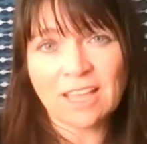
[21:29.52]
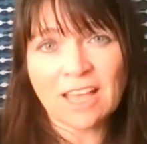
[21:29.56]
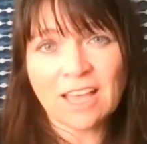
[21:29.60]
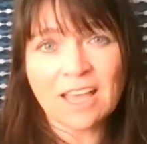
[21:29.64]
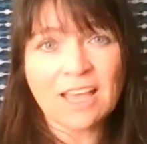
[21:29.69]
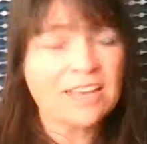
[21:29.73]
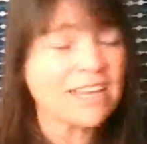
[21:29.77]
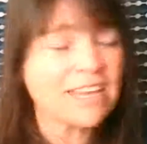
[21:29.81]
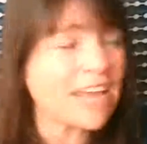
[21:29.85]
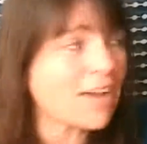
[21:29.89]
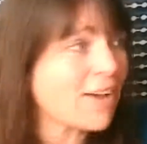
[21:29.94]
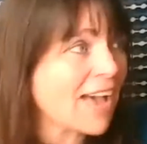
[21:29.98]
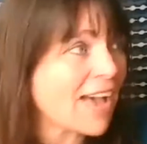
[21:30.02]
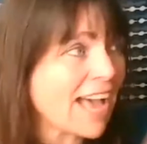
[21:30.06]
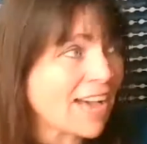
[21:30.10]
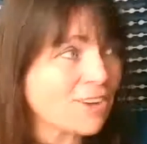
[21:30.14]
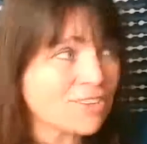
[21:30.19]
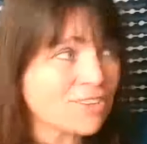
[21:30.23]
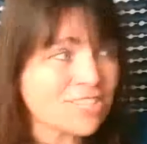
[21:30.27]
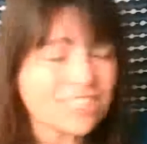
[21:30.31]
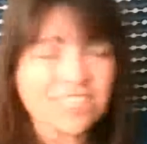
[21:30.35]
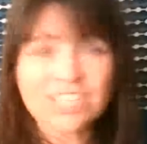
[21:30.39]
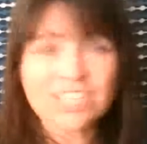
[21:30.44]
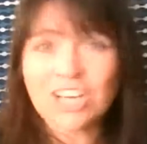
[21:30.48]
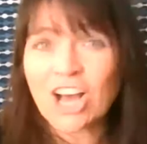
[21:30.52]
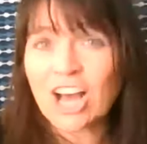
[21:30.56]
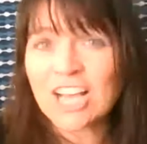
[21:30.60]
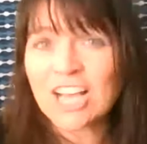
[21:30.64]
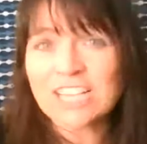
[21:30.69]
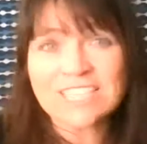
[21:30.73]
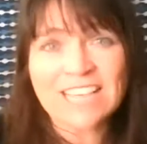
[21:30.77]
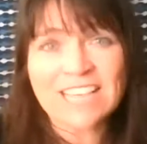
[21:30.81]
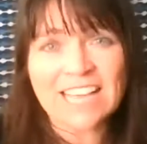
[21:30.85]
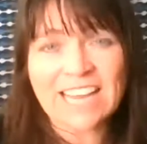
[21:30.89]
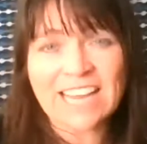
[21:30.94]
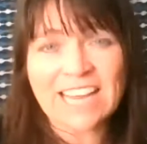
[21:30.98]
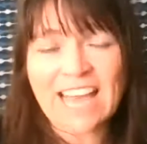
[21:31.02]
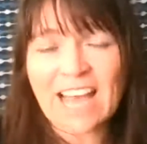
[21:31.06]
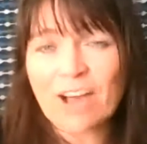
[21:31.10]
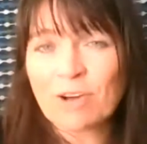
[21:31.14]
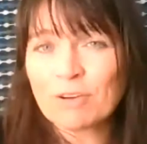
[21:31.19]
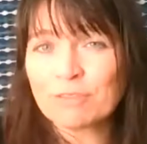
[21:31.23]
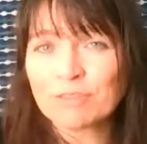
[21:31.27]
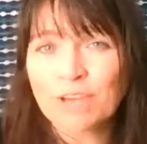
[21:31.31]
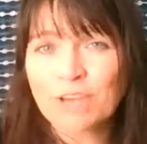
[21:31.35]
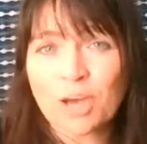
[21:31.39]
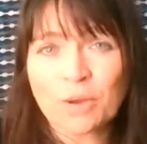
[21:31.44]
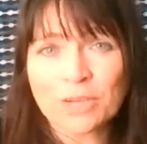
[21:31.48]
Now, how did the guys get out
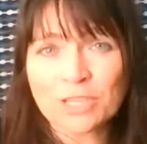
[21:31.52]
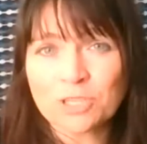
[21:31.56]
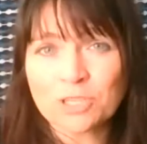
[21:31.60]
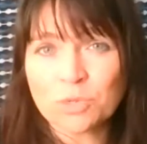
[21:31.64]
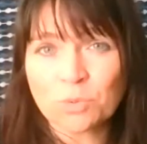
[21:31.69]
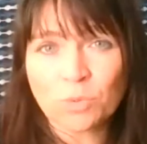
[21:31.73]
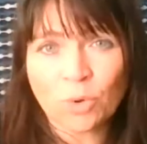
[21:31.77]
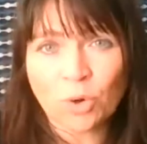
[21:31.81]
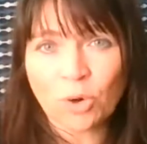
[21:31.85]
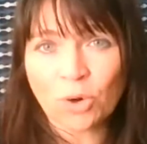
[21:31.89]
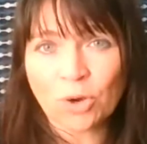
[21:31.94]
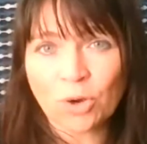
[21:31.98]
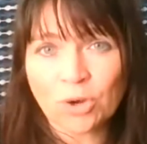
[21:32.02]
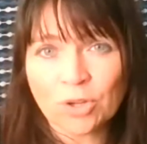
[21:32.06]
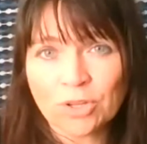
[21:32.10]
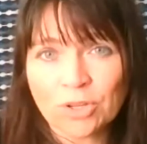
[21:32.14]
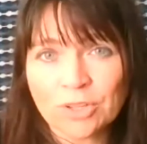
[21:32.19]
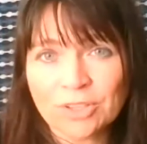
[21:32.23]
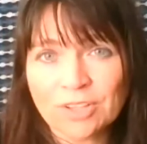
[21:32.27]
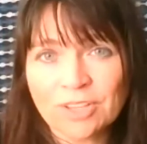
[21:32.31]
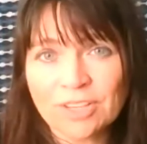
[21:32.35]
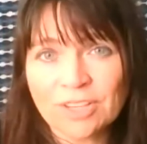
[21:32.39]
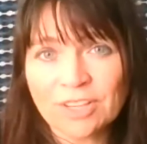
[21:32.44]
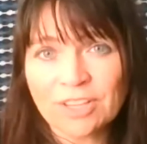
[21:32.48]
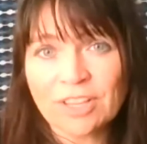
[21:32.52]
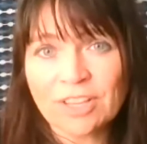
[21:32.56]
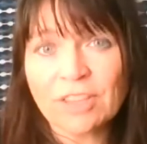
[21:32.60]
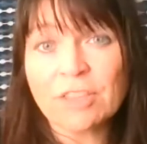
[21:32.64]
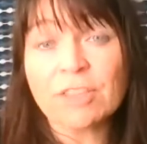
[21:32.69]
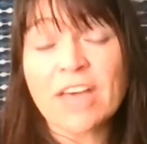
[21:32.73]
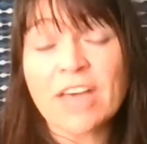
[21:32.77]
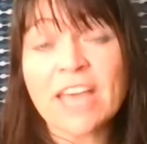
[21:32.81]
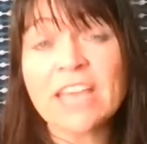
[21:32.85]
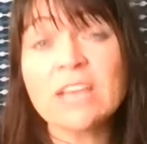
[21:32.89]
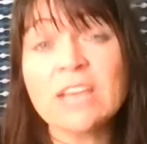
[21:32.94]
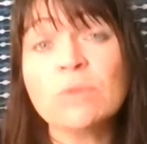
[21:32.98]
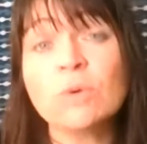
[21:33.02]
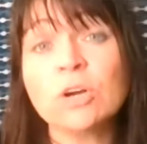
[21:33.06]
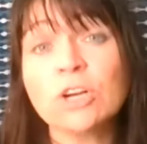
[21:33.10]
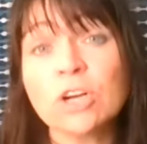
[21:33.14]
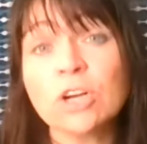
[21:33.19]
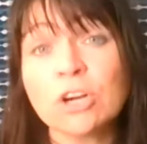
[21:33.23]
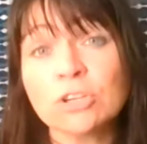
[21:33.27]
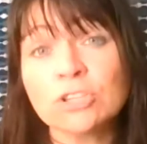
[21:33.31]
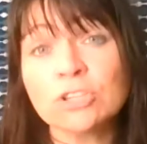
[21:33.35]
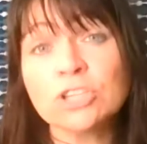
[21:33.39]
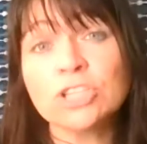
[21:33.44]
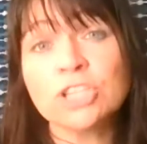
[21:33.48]
of going to war? They were
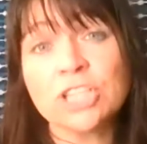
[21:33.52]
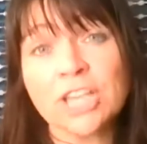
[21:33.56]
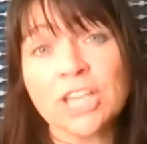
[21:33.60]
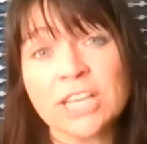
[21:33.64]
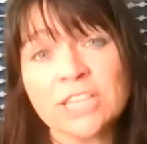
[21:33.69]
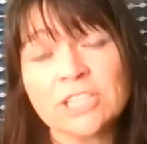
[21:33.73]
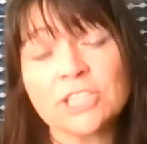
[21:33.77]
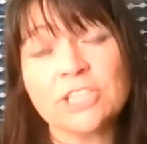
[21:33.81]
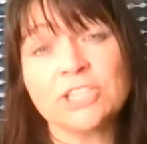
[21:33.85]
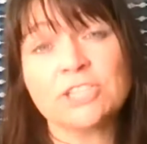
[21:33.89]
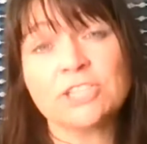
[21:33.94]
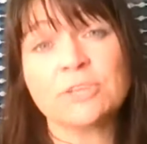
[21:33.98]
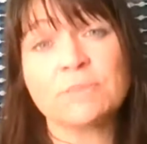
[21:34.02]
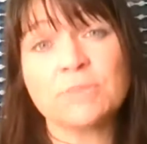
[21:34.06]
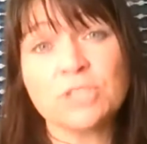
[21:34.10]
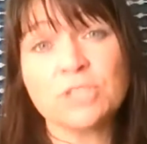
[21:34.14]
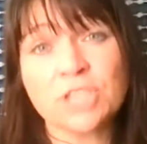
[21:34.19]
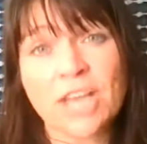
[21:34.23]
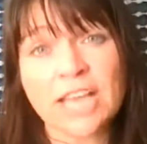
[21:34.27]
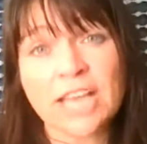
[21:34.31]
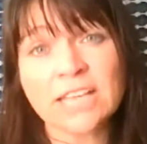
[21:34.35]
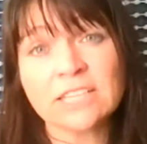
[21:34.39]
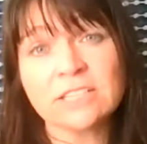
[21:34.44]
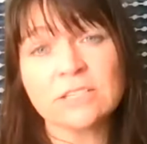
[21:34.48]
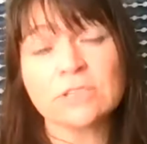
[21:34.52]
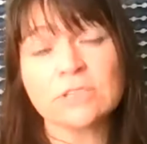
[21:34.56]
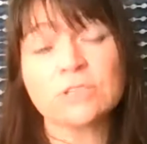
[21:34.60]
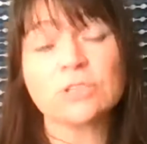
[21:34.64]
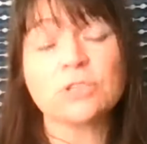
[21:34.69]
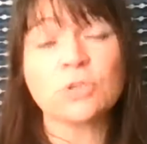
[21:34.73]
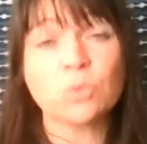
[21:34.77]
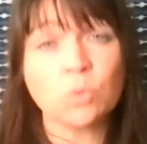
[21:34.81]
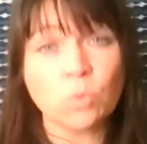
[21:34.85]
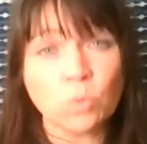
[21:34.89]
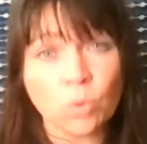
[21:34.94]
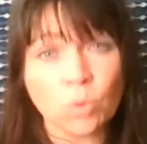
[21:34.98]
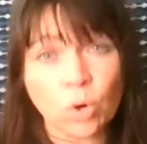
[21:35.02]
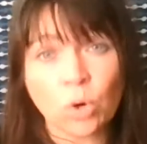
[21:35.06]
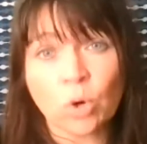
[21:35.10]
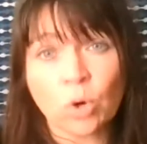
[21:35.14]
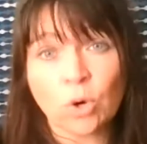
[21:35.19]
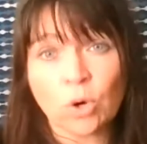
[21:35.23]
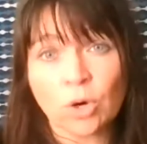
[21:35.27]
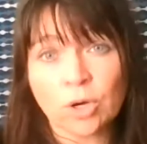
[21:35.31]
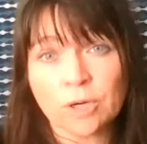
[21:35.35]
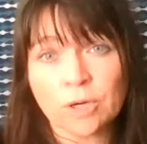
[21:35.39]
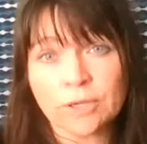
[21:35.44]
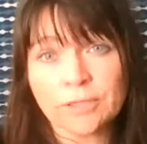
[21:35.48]
conscientious objectors to
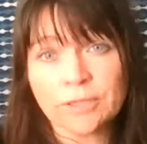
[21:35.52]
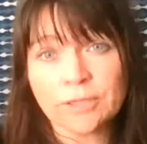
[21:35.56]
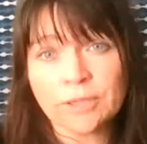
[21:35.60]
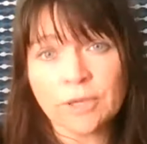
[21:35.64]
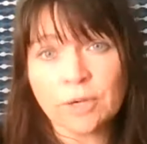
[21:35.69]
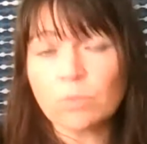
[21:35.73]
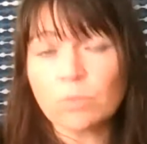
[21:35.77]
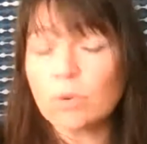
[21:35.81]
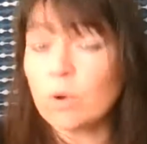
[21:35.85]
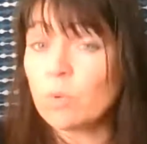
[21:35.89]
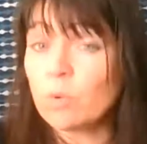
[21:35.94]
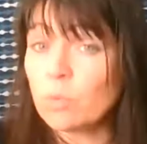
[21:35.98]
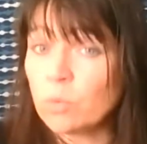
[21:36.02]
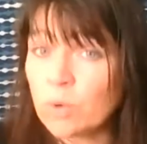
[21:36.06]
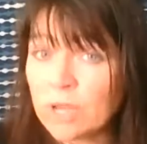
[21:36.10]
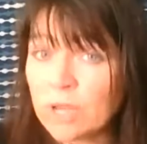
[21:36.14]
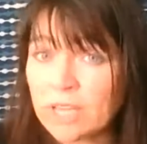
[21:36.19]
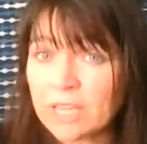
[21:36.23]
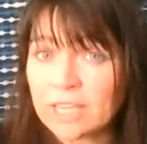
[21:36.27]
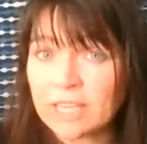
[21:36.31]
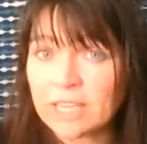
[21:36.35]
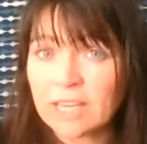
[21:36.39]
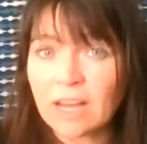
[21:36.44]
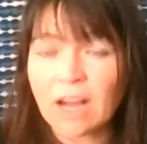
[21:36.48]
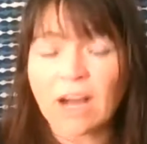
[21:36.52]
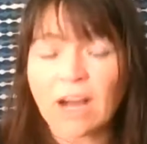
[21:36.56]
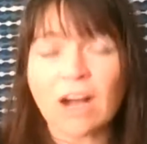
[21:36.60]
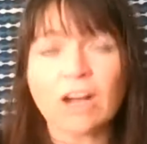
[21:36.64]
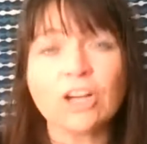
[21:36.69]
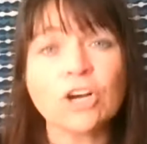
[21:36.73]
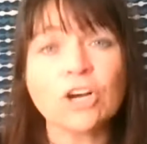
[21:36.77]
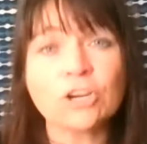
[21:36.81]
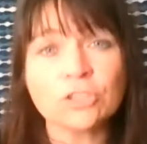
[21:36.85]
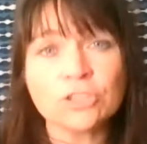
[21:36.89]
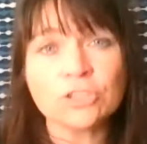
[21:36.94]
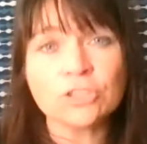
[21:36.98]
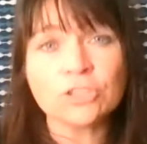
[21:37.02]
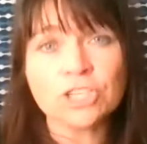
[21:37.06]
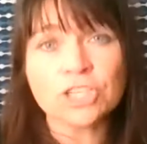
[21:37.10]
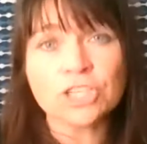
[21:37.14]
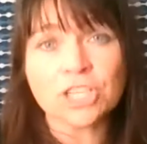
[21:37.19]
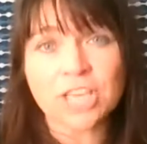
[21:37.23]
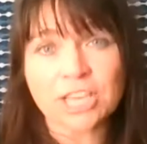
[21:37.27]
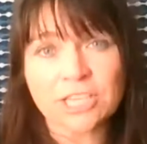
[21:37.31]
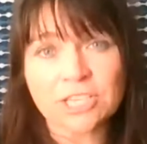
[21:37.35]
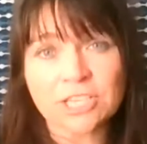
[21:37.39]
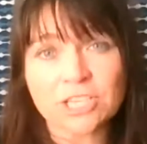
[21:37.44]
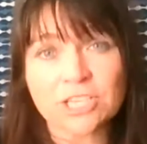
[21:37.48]
war. Well, we are
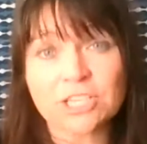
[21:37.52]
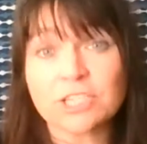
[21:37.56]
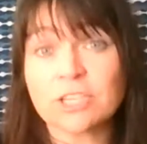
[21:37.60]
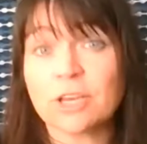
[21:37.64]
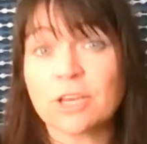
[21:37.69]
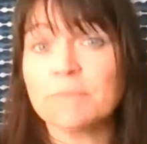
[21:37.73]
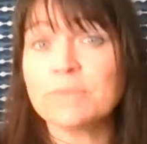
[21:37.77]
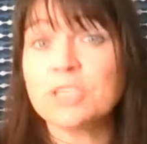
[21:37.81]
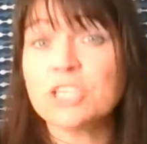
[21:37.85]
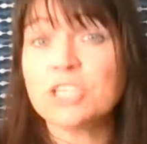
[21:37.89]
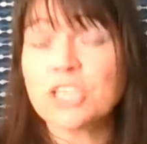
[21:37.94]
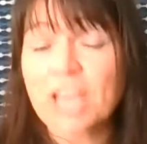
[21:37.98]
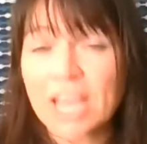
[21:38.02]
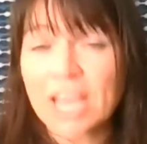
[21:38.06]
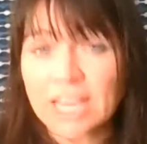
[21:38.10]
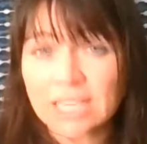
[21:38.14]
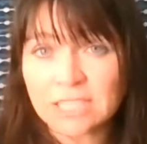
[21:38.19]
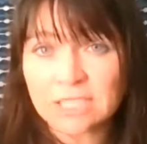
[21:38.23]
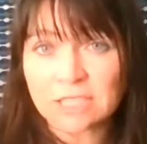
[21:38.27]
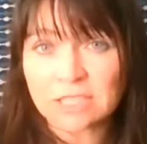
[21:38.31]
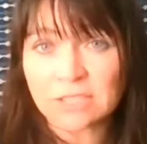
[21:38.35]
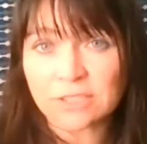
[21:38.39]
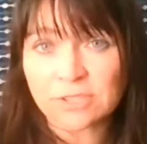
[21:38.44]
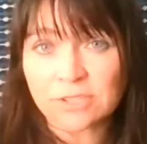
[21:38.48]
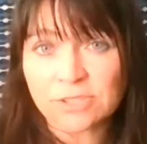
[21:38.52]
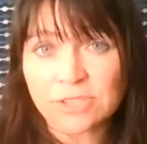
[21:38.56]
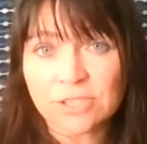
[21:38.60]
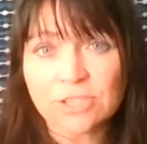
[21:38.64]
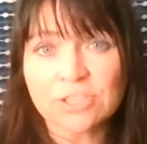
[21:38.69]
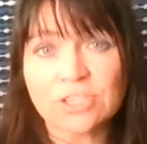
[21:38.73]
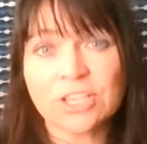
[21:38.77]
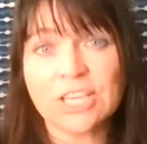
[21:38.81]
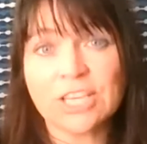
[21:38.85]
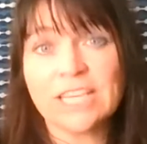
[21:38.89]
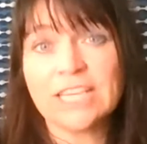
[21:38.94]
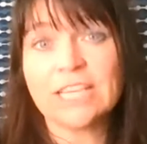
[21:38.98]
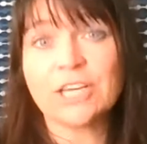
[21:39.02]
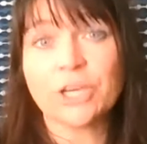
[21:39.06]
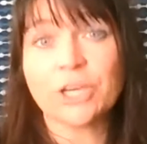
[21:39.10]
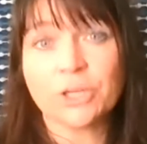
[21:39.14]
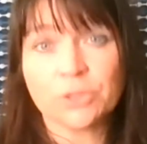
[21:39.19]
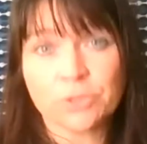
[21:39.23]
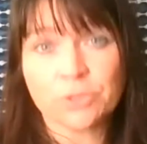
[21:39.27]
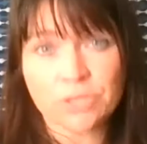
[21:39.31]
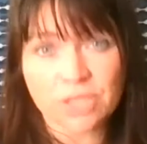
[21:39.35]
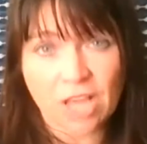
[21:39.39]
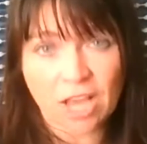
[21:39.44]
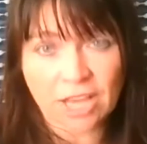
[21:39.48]
conscientious objectors to
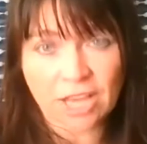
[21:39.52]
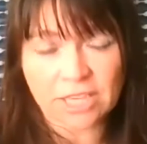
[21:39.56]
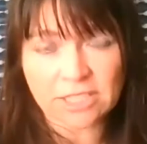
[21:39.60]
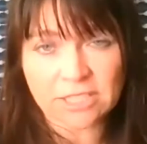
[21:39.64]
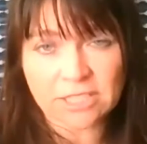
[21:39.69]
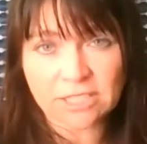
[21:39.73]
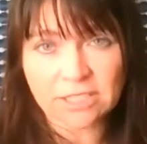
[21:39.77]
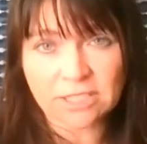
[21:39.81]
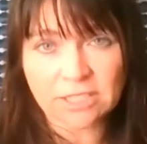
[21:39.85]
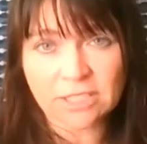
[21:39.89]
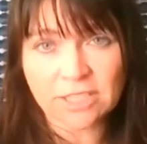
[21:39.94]
ecocide.